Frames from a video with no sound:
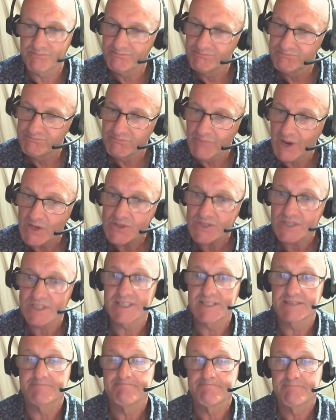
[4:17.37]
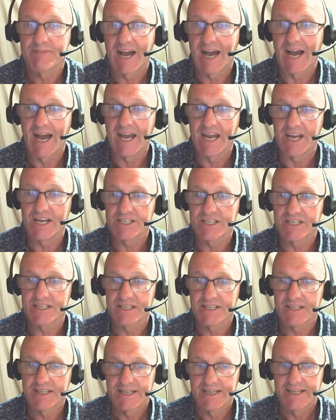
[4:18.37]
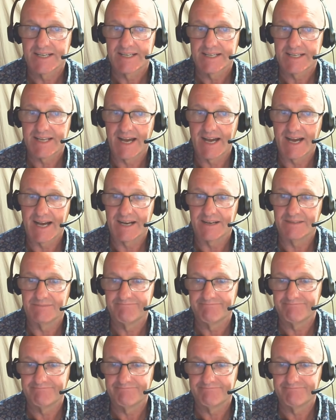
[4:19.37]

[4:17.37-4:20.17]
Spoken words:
mostly Asian, what